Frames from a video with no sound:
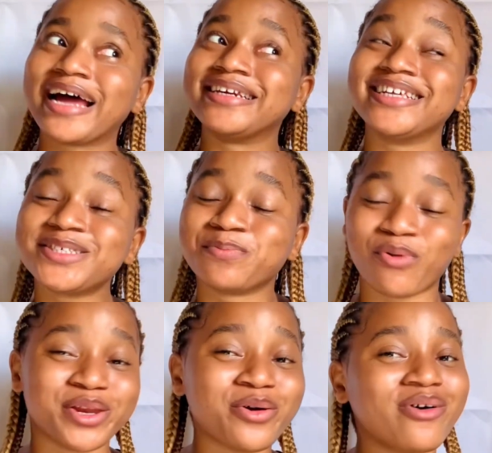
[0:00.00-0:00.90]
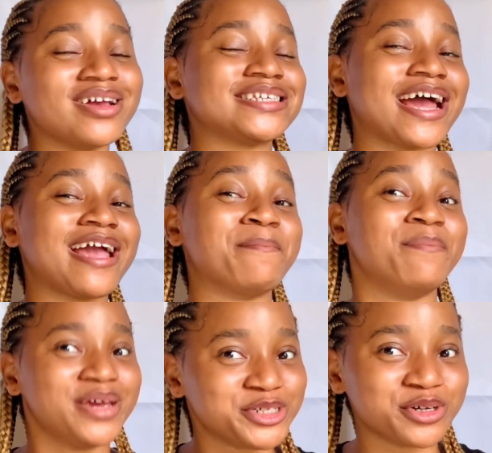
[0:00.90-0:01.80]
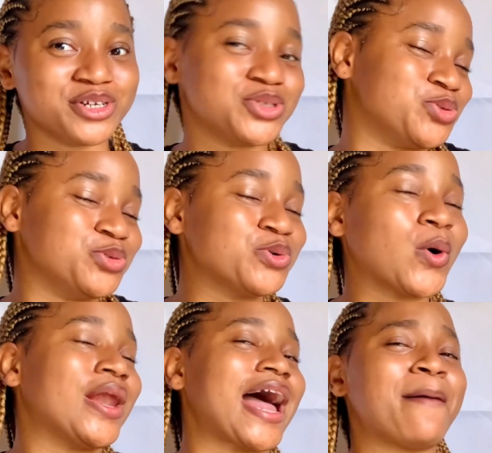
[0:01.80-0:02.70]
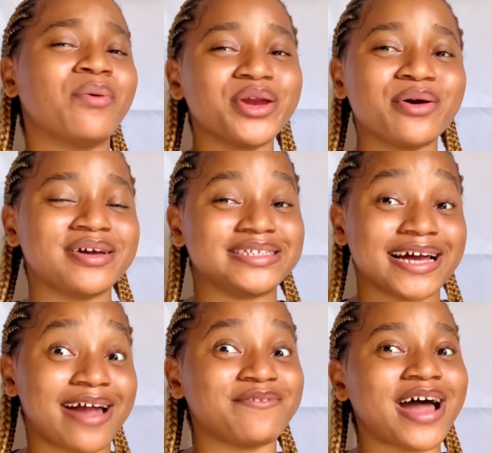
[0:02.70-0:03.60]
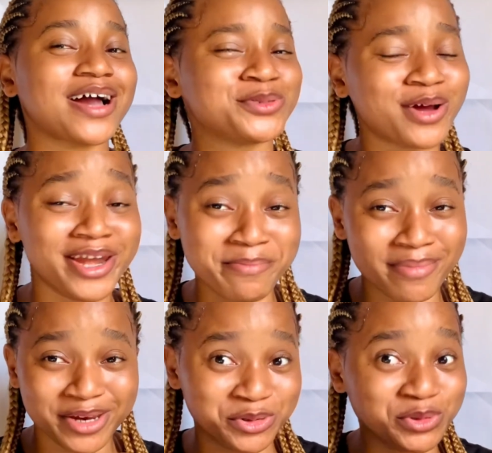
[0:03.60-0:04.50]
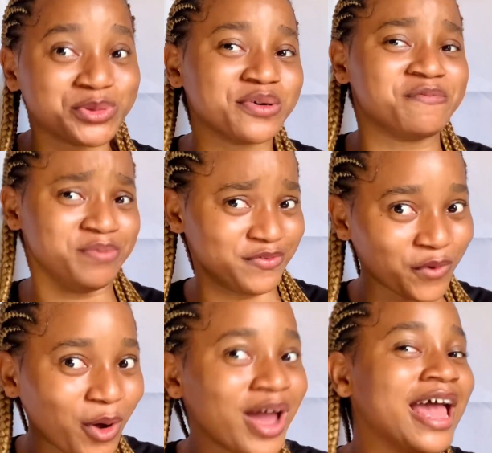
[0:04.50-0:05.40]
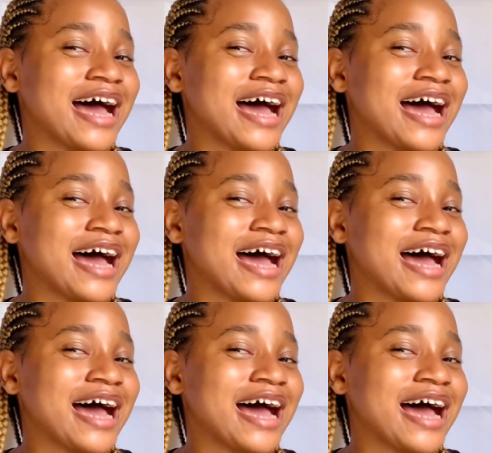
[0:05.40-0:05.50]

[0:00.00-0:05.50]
And these body oils I am mentioning to you all are body oils that I have actually made use of before,